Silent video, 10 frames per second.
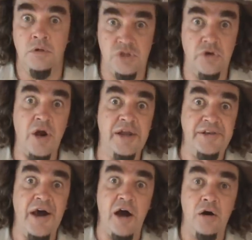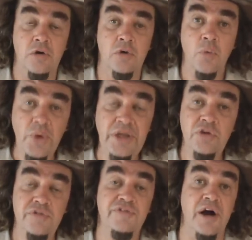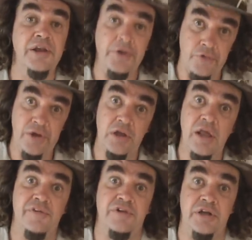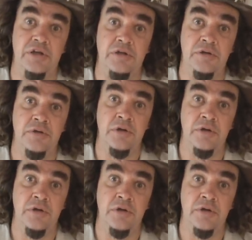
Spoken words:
So right now, we need to find a real African.